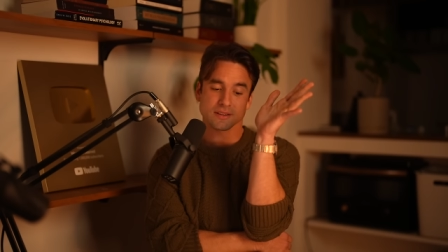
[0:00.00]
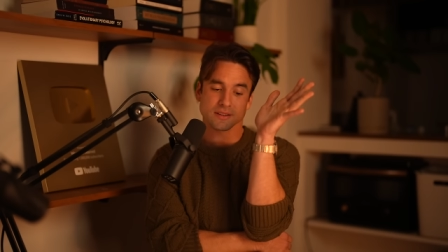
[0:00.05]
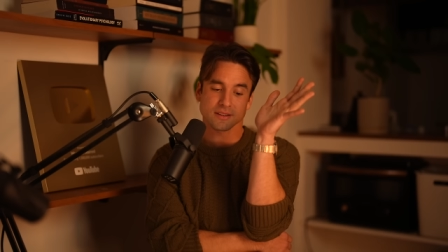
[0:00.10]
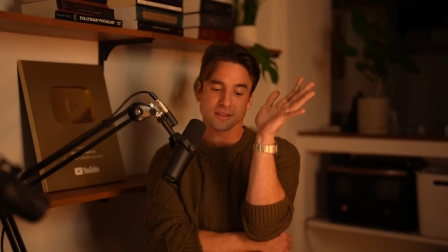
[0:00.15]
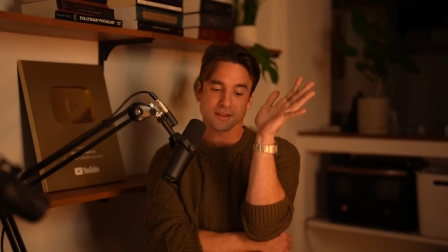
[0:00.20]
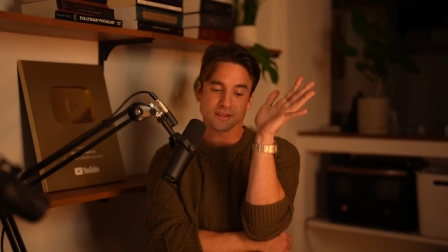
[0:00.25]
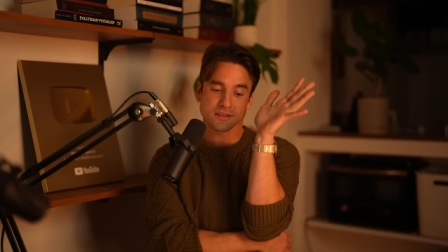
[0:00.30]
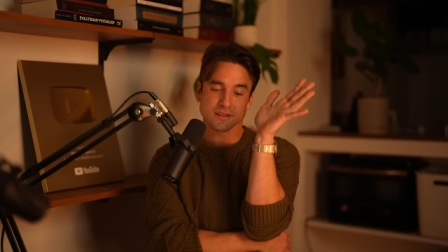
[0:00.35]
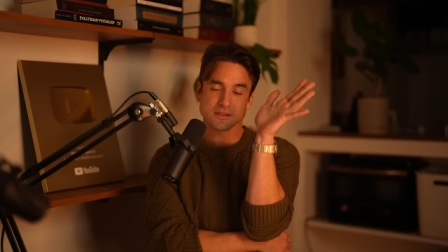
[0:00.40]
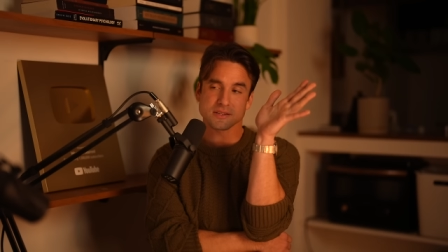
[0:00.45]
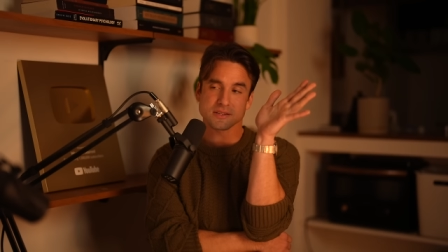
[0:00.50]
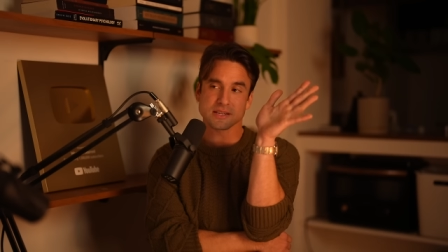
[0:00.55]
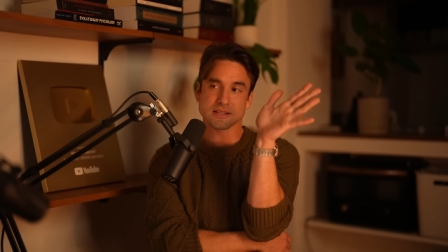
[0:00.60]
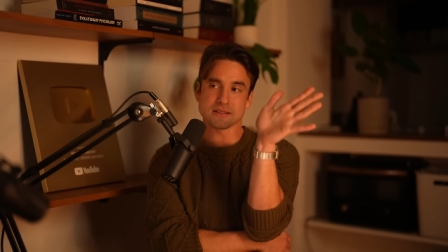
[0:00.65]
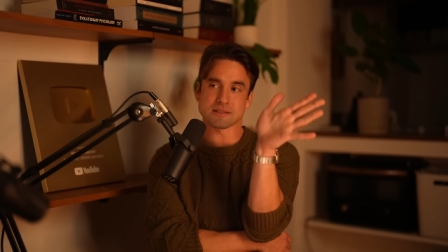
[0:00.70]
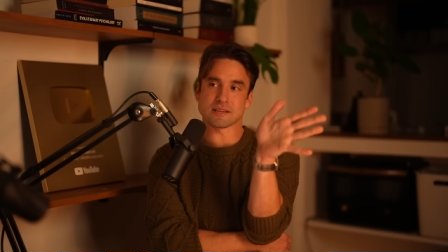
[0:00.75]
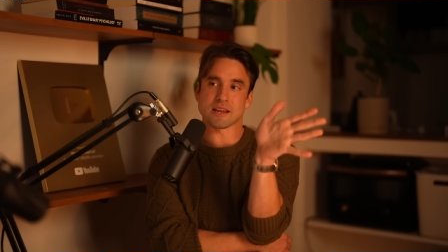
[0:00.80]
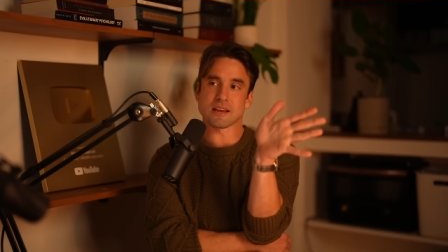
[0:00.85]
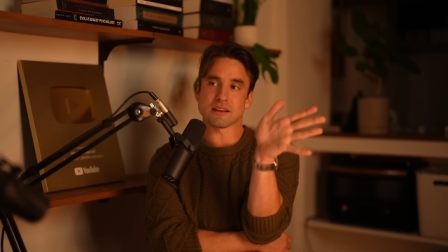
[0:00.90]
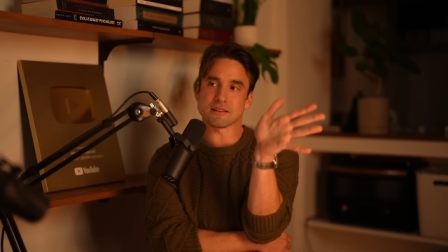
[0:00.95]
I did this
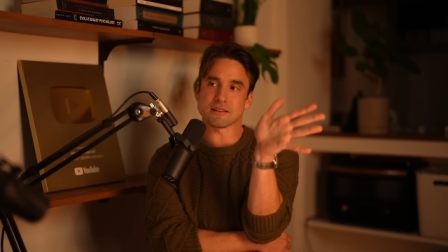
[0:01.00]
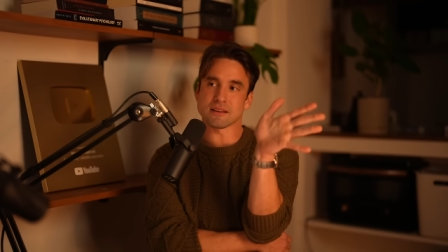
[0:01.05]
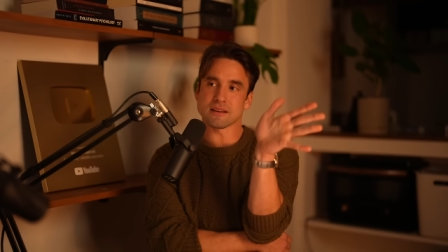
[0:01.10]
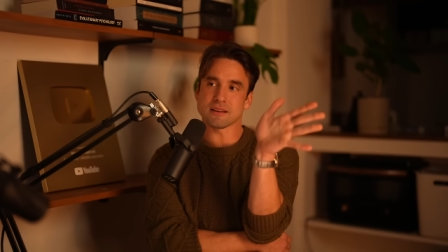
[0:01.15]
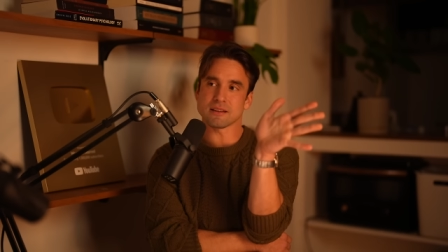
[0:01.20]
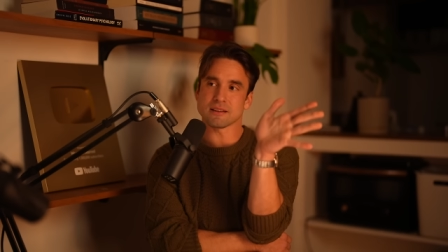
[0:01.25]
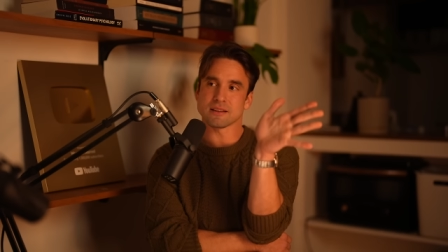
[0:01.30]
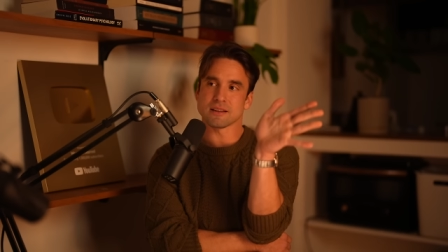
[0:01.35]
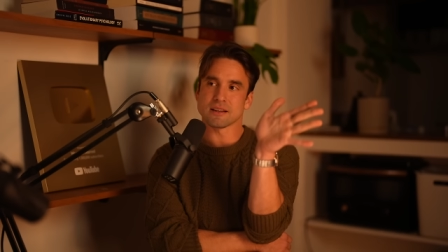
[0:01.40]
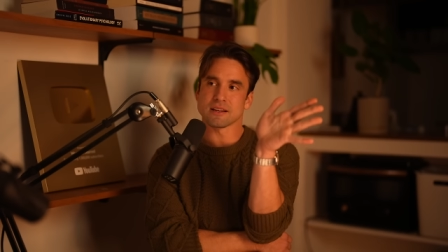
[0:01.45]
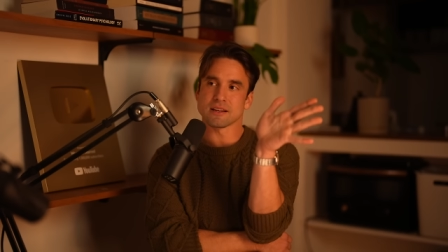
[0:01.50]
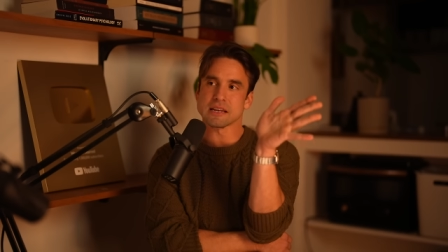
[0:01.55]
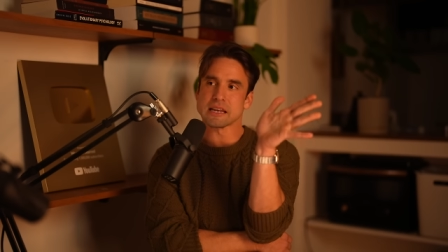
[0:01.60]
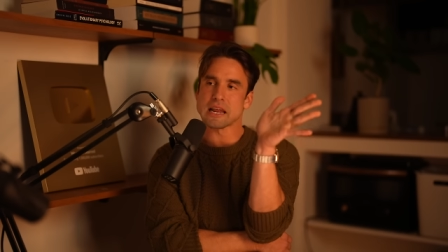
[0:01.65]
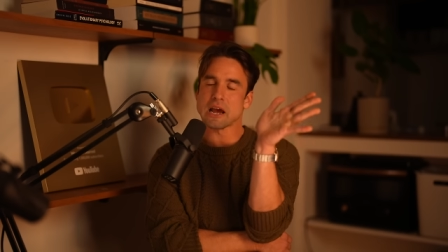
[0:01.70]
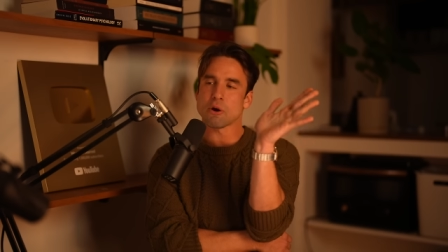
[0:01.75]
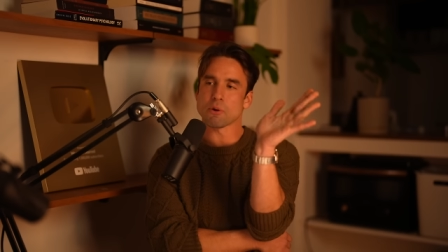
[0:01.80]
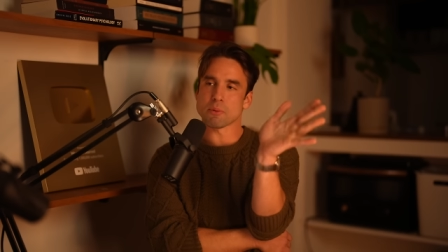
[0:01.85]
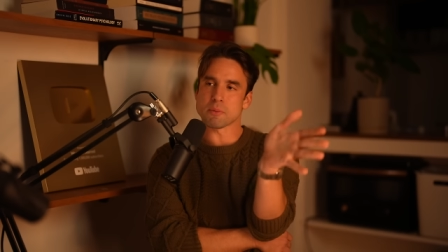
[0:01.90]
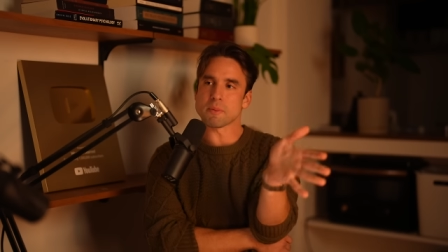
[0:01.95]
insane thing,
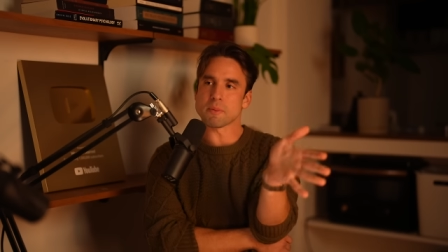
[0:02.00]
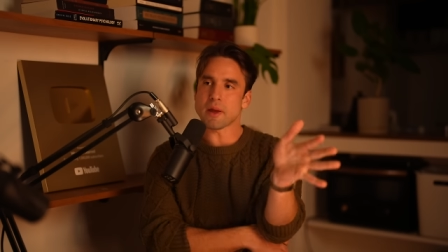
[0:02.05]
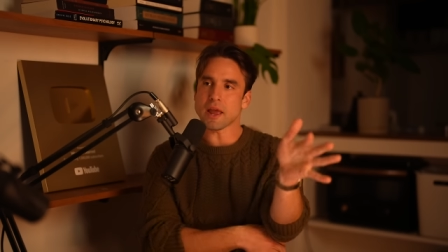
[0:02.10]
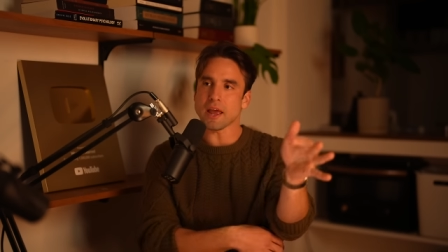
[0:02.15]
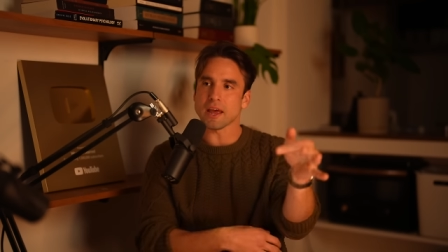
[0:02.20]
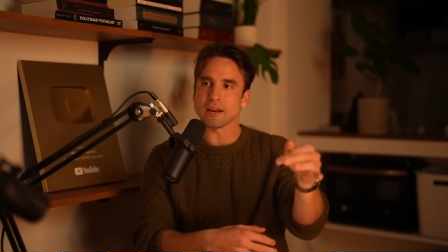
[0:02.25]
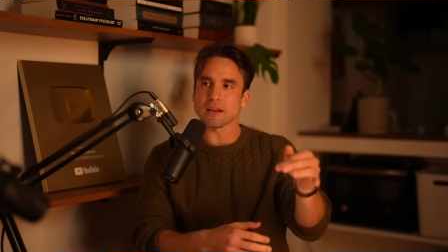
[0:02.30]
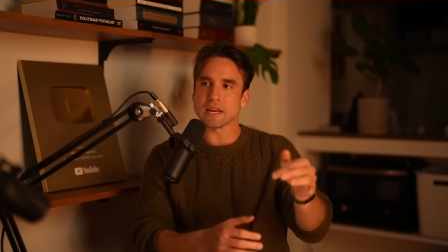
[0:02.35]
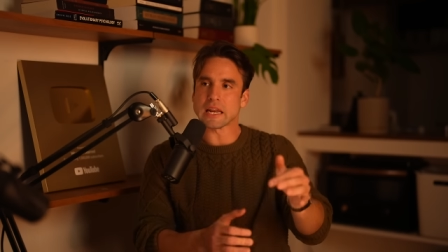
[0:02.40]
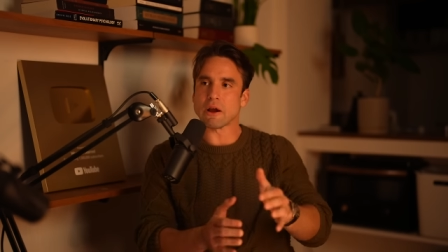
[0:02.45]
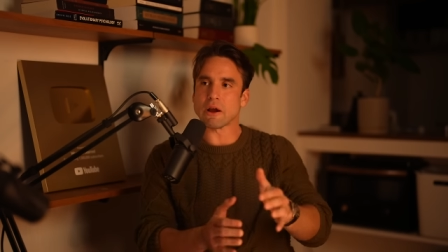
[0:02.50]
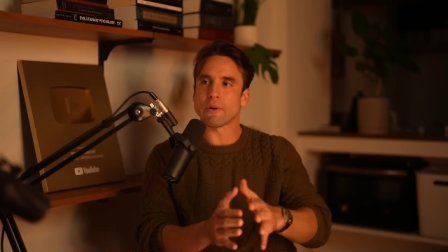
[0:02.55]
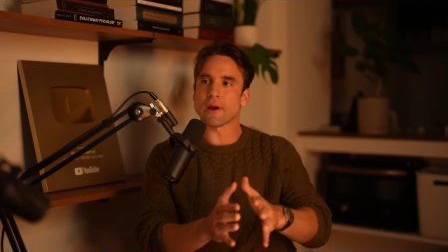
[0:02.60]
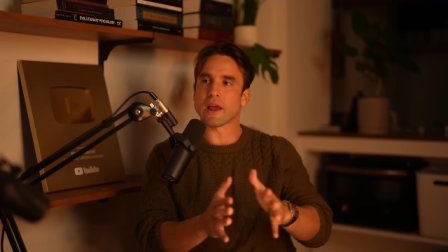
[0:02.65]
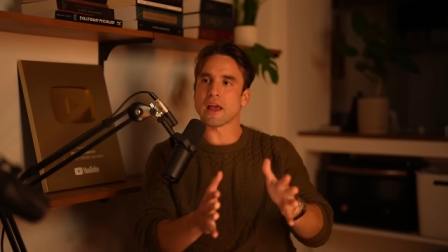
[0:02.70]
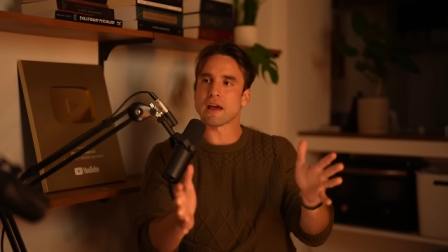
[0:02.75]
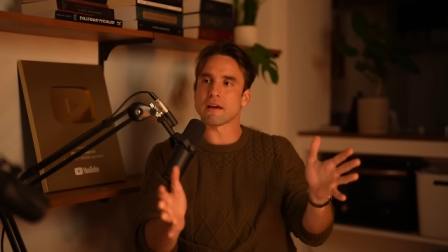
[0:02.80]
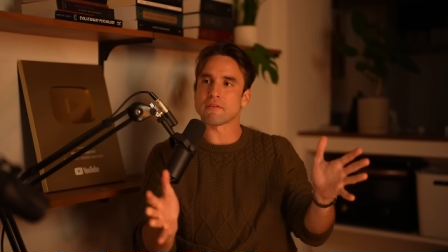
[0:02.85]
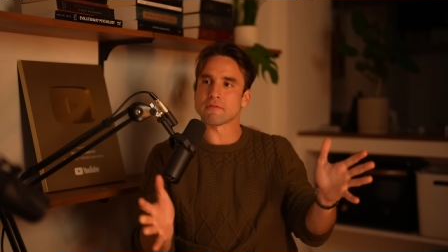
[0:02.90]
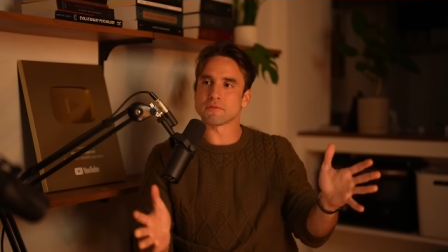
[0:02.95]
now I'm a man, now I
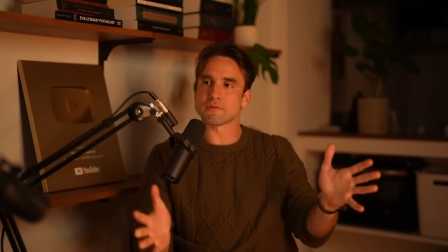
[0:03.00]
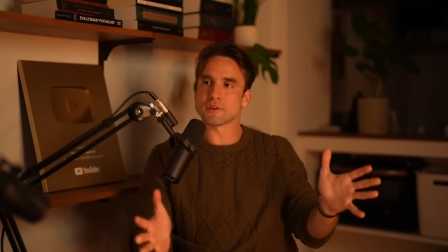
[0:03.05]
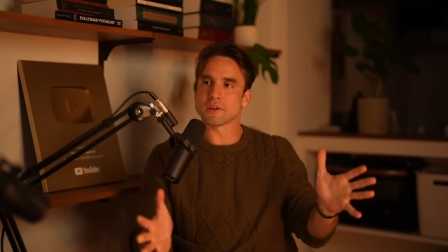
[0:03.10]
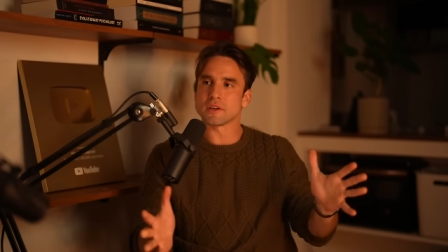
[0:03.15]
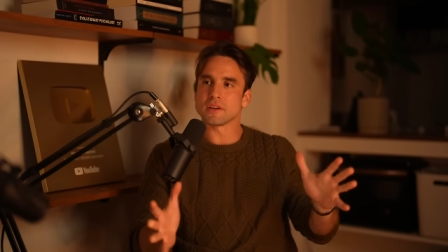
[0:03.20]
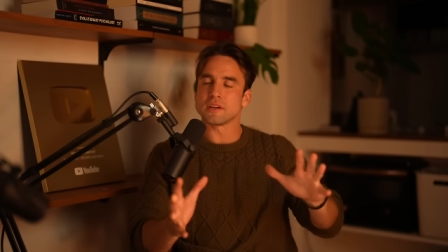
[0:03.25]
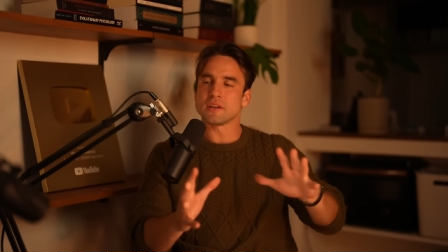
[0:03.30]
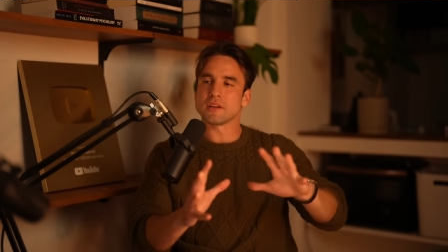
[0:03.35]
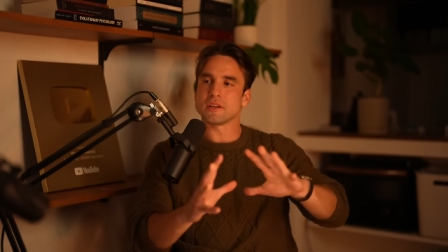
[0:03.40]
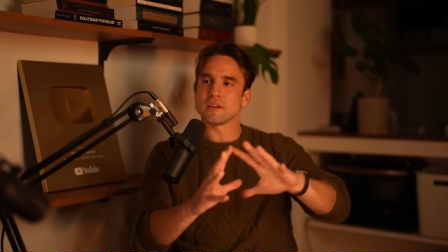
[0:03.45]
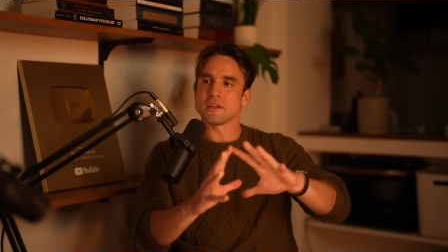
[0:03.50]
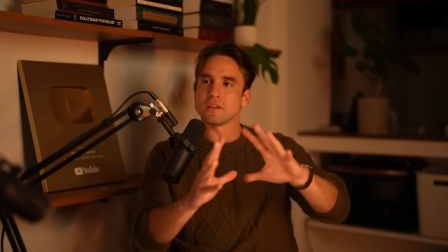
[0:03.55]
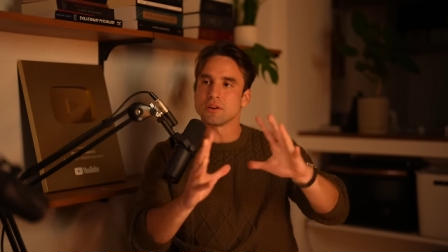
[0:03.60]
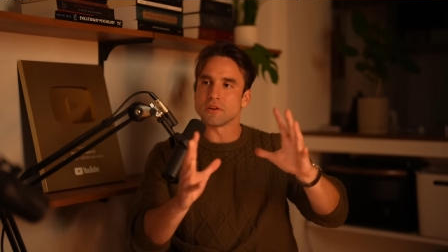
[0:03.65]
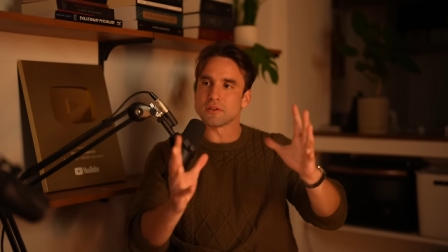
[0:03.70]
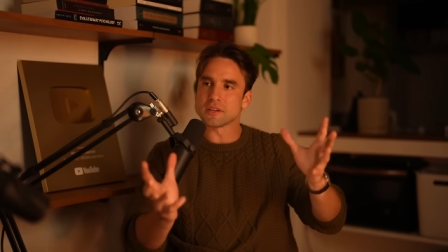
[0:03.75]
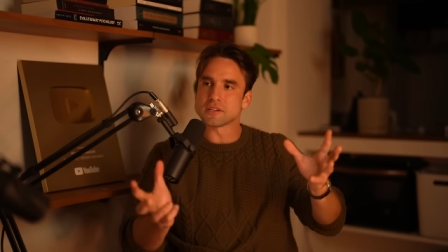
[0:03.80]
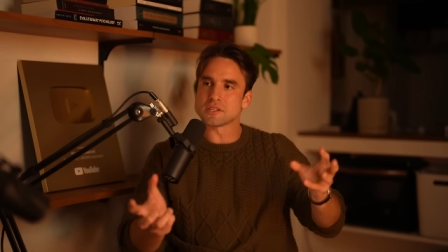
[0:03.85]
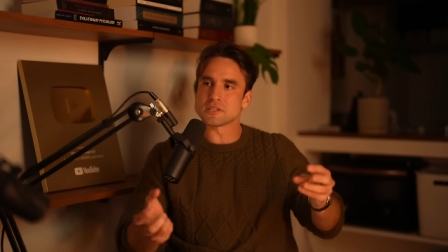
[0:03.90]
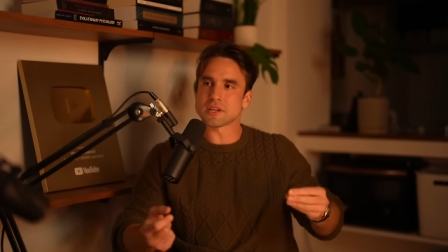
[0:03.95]
have, you know,
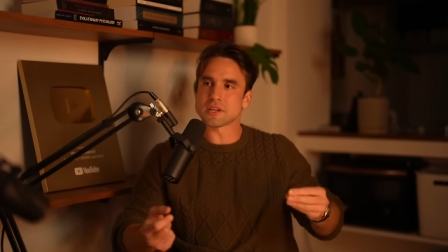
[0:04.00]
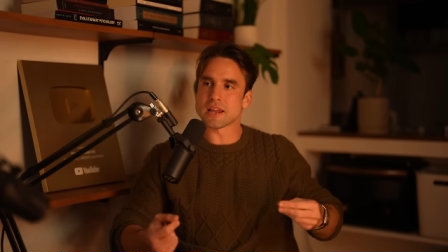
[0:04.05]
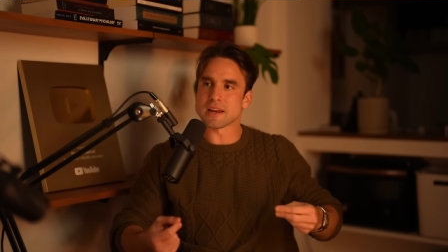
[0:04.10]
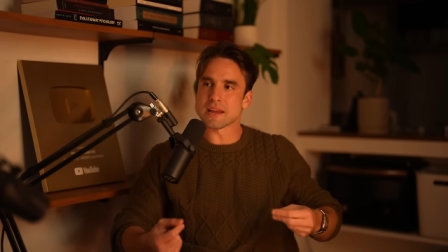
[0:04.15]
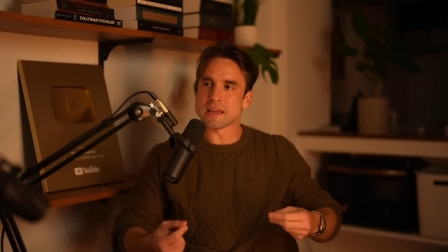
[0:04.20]
they just kind of